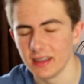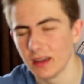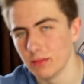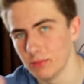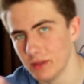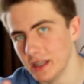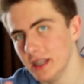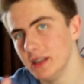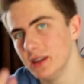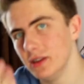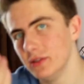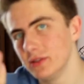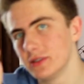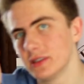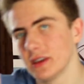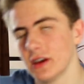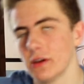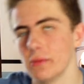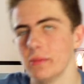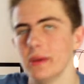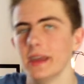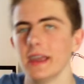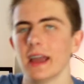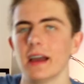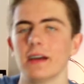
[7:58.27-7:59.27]
I mean, you tell
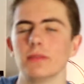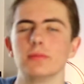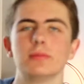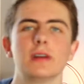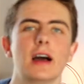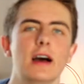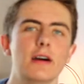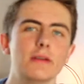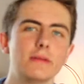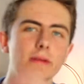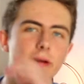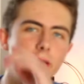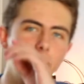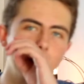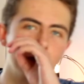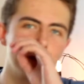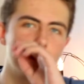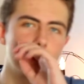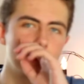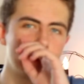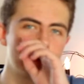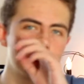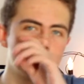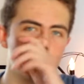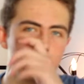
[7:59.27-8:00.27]
me how well it
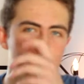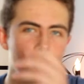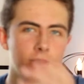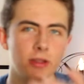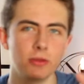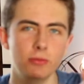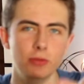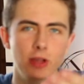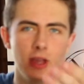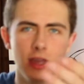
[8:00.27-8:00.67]
looks. I mean,